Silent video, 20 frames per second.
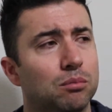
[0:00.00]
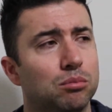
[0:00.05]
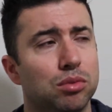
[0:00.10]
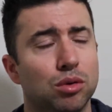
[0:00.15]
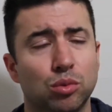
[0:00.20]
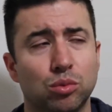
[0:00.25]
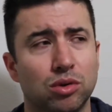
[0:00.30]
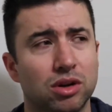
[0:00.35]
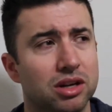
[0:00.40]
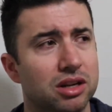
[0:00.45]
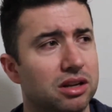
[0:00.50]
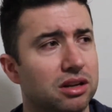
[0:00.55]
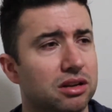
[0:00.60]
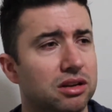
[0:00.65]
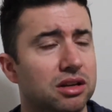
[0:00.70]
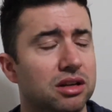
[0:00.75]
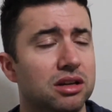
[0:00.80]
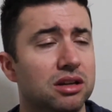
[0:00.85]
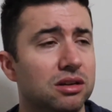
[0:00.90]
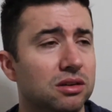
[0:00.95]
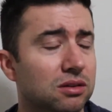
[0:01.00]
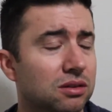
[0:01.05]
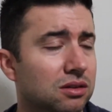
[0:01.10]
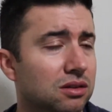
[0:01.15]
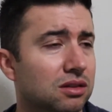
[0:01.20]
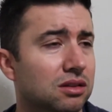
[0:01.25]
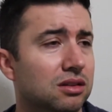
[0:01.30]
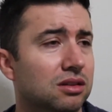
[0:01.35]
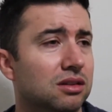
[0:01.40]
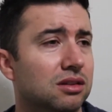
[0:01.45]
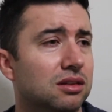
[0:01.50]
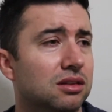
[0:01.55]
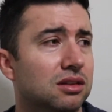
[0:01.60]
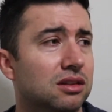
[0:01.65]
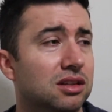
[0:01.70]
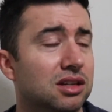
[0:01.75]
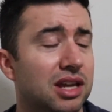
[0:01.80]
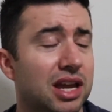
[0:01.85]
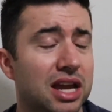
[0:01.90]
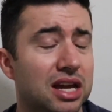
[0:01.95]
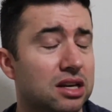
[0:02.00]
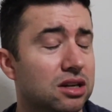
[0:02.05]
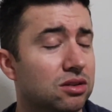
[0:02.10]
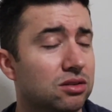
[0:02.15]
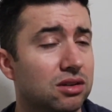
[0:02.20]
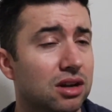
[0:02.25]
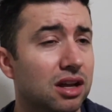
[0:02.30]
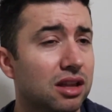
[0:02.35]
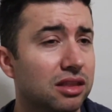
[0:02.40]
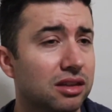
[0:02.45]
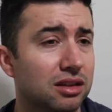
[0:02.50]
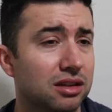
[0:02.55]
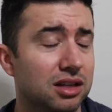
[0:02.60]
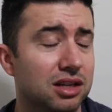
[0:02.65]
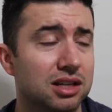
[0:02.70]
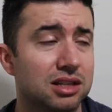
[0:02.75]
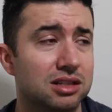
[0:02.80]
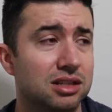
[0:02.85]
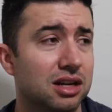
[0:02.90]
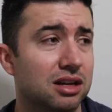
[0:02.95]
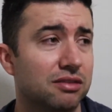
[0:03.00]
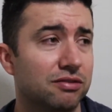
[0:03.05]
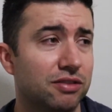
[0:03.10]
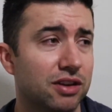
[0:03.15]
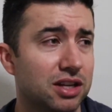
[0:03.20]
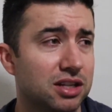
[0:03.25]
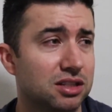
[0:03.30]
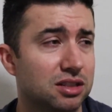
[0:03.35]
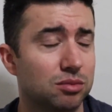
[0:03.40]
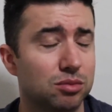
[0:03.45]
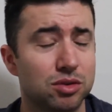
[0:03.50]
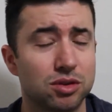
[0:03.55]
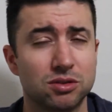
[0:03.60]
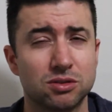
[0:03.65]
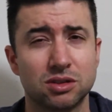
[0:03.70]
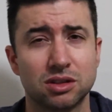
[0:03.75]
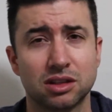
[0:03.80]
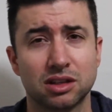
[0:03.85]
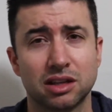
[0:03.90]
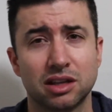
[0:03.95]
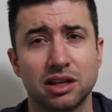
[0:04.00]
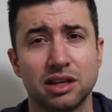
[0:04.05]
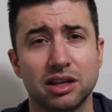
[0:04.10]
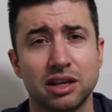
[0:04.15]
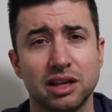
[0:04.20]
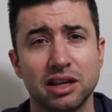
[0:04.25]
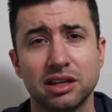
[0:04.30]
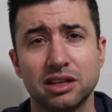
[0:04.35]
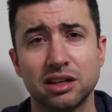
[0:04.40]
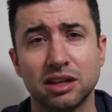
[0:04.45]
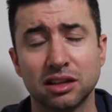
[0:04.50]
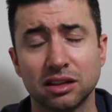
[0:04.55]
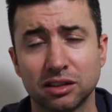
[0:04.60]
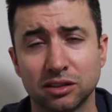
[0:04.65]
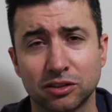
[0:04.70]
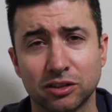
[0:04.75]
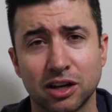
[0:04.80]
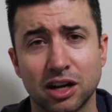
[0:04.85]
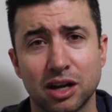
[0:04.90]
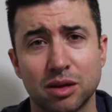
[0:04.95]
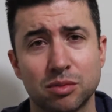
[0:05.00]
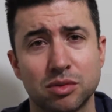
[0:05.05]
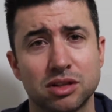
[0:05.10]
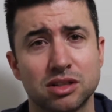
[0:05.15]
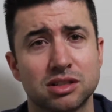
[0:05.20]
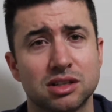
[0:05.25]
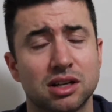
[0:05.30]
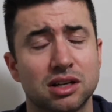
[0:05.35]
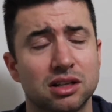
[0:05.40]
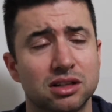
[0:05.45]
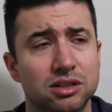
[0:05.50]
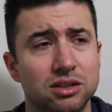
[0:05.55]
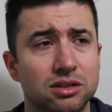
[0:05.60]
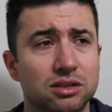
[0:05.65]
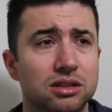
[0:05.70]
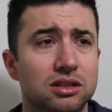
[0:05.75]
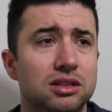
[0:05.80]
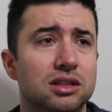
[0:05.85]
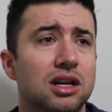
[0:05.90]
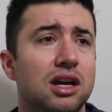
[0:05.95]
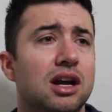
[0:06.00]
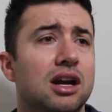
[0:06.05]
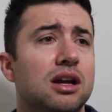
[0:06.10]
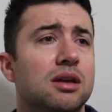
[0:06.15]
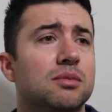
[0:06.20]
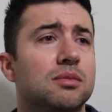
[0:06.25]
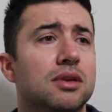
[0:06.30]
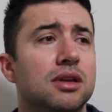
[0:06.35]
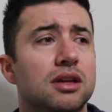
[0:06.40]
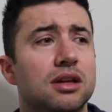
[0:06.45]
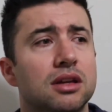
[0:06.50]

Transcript: But what do you do? Can't do nothing. He's got to face the music. He he done the crime. He's got to do the time.